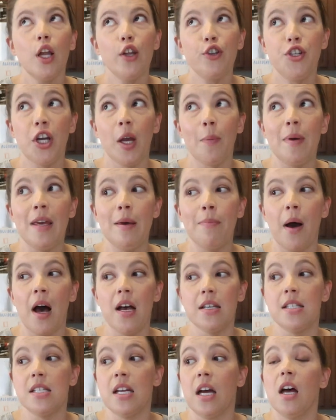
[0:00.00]
chickpea
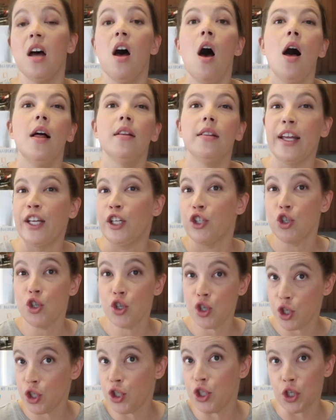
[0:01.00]
pasta, like
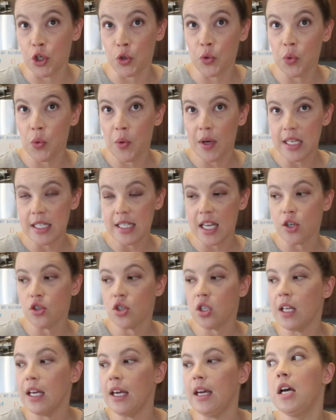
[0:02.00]
stew,
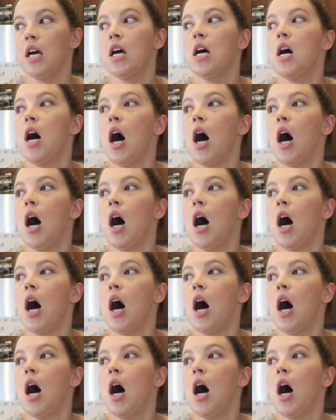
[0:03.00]
essentially.